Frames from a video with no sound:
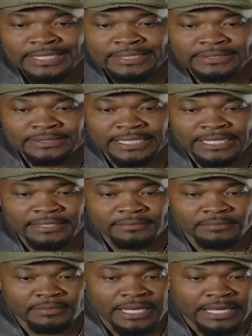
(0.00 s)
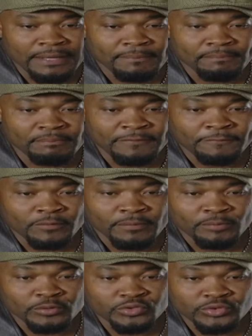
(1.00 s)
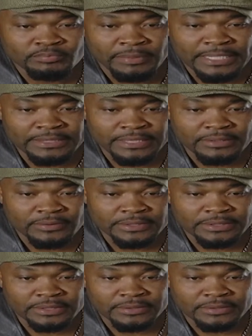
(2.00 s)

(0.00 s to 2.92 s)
at the time, before Buju Bantan was